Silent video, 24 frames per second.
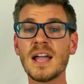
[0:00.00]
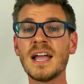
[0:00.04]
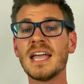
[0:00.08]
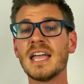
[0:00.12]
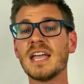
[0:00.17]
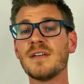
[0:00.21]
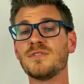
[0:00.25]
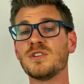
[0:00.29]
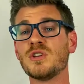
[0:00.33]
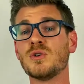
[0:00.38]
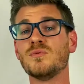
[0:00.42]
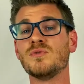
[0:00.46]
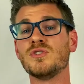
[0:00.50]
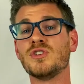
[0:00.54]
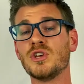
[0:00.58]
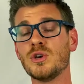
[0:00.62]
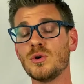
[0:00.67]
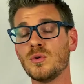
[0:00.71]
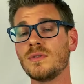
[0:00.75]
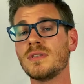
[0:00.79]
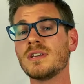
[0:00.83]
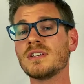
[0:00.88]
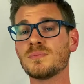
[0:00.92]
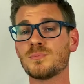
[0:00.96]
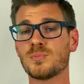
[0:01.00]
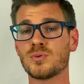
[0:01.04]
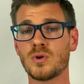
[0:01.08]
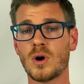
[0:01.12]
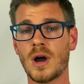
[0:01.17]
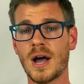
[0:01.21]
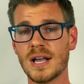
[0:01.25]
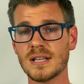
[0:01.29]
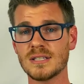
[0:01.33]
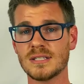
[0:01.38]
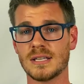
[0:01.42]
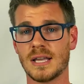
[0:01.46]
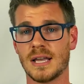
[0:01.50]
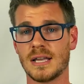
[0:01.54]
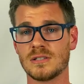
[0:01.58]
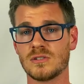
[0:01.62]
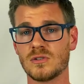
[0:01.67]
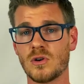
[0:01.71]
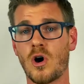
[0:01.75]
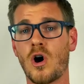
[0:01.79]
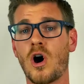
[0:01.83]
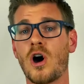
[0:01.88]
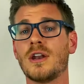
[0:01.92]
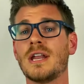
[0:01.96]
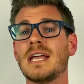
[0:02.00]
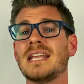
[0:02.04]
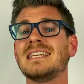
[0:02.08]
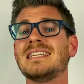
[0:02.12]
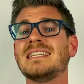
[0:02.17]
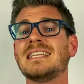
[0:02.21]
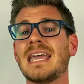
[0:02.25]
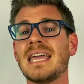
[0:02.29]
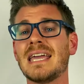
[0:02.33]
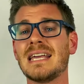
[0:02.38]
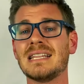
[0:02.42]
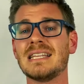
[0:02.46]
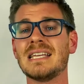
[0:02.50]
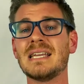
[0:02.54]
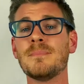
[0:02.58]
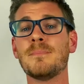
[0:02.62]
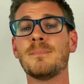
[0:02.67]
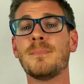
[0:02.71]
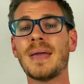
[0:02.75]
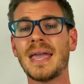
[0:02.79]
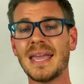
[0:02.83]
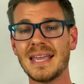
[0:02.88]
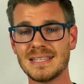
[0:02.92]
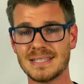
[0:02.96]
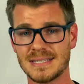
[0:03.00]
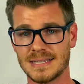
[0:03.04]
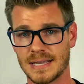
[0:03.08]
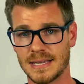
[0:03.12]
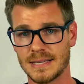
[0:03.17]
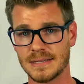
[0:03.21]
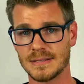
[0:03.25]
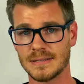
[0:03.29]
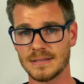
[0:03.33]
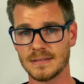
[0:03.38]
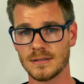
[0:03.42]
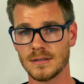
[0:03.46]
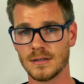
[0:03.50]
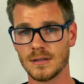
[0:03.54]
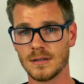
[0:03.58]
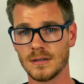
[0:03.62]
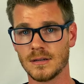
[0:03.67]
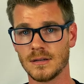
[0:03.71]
If you do this process on a daily basis,